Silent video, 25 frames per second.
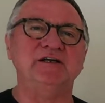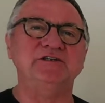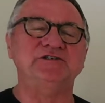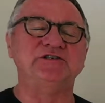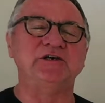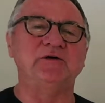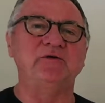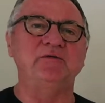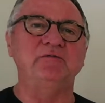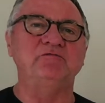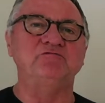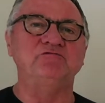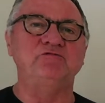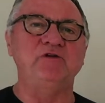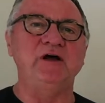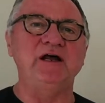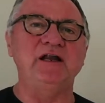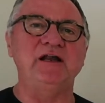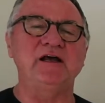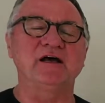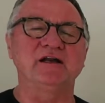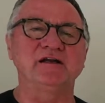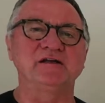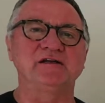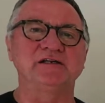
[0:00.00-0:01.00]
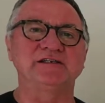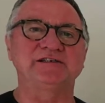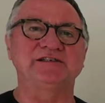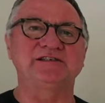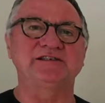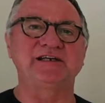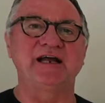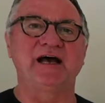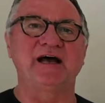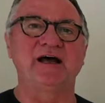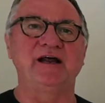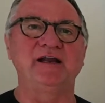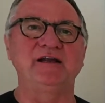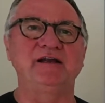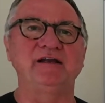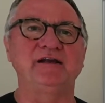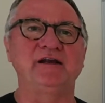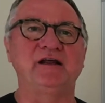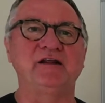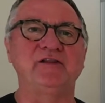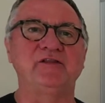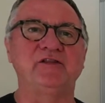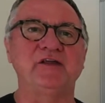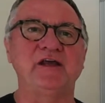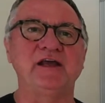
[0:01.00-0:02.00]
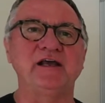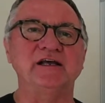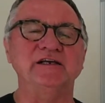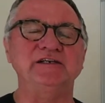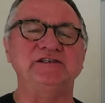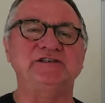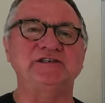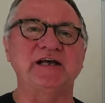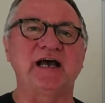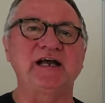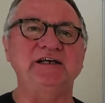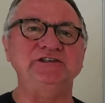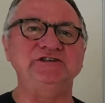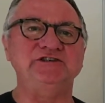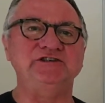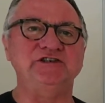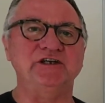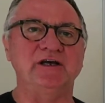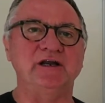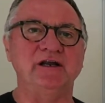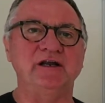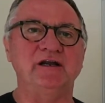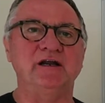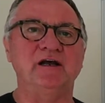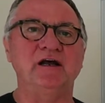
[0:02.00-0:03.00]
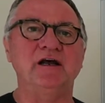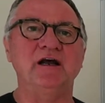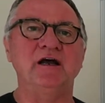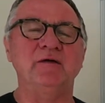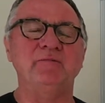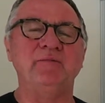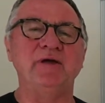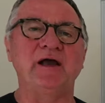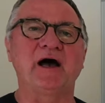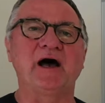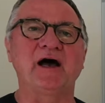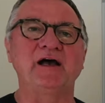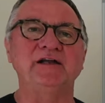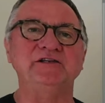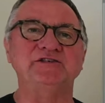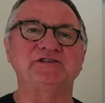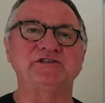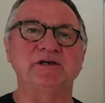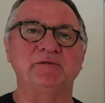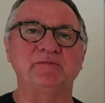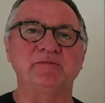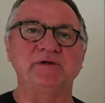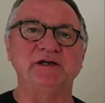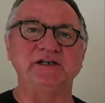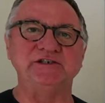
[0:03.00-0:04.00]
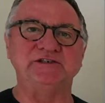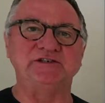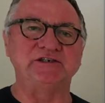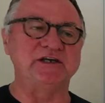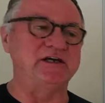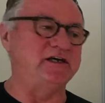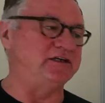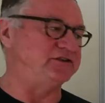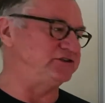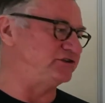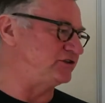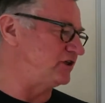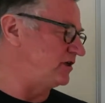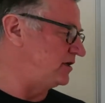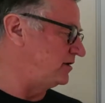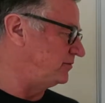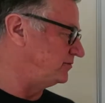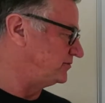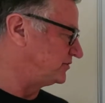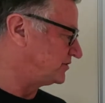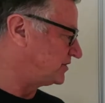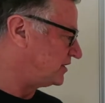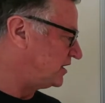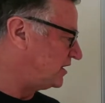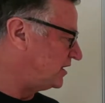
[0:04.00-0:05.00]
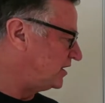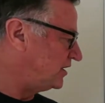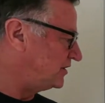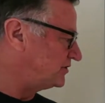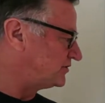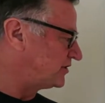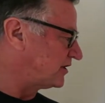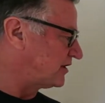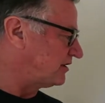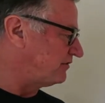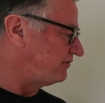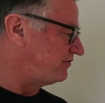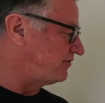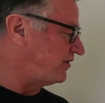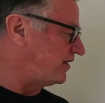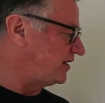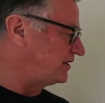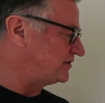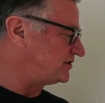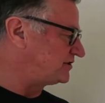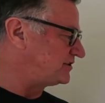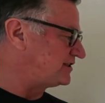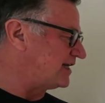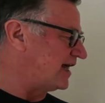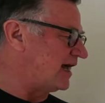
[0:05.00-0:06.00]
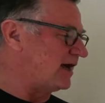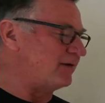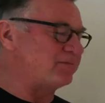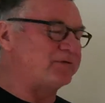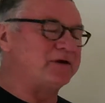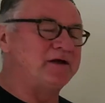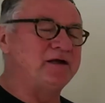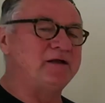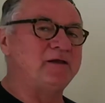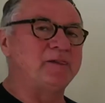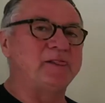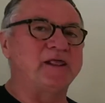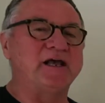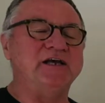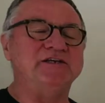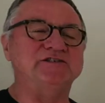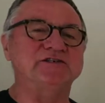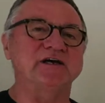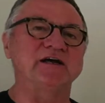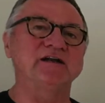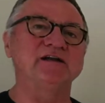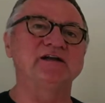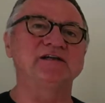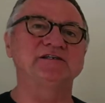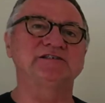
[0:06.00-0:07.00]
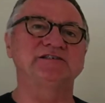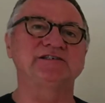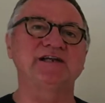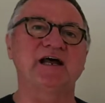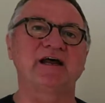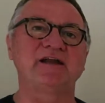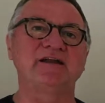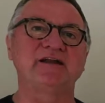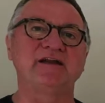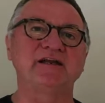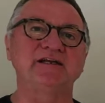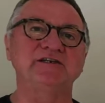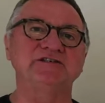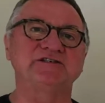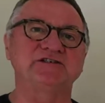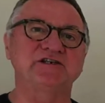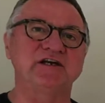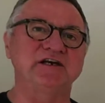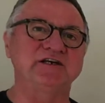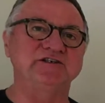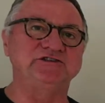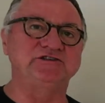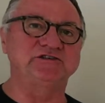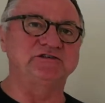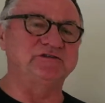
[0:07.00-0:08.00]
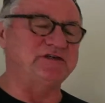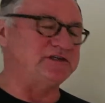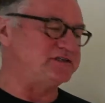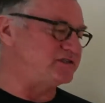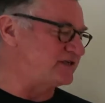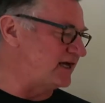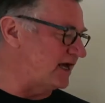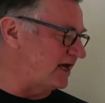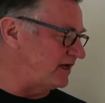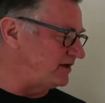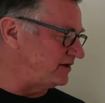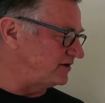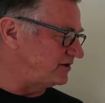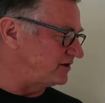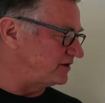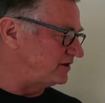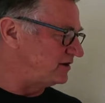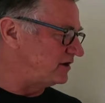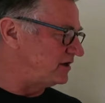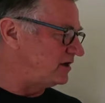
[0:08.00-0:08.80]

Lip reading: to really understand the intention behind somebody's search terms. So the first step is understanding searcher intent.